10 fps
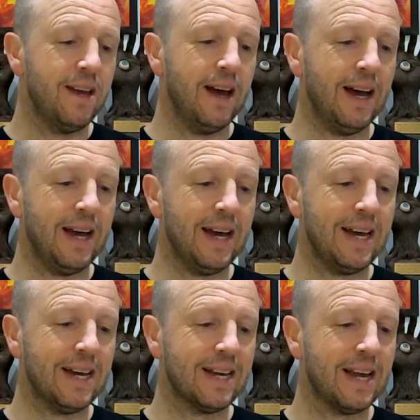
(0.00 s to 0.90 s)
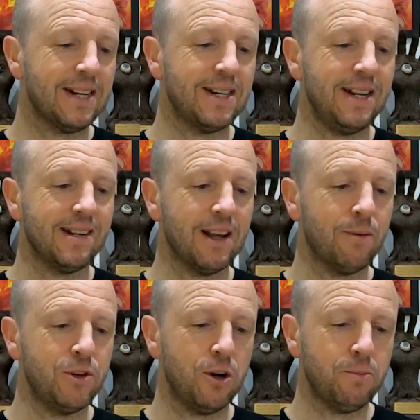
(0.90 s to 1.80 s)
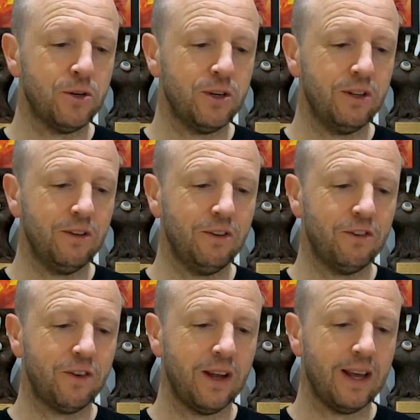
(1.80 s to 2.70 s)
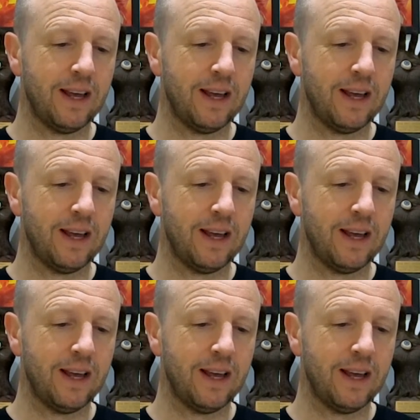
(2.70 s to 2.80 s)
Cantonese language options,